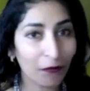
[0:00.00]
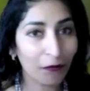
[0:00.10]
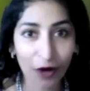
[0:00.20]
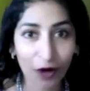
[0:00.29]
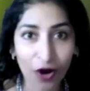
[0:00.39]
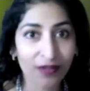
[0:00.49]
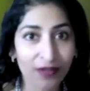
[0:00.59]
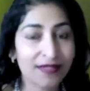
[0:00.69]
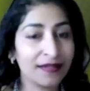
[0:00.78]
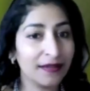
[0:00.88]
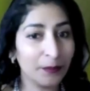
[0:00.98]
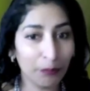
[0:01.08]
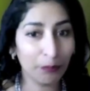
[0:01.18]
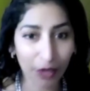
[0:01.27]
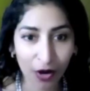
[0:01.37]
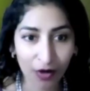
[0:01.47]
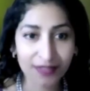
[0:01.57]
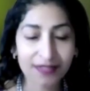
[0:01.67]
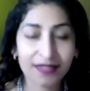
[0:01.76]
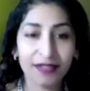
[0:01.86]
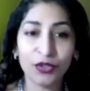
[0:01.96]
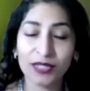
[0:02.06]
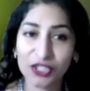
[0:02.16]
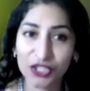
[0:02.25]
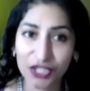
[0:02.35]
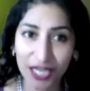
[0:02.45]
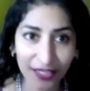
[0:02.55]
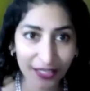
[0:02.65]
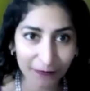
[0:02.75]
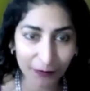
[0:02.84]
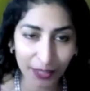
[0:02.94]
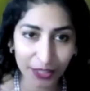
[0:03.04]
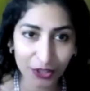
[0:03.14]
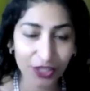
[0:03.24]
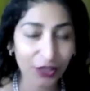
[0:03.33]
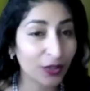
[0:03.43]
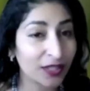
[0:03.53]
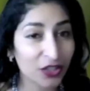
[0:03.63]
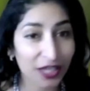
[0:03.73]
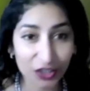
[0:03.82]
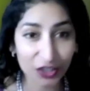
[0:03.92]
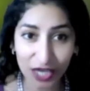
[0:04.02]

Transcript: vlogs, blogs. You can share information. You can share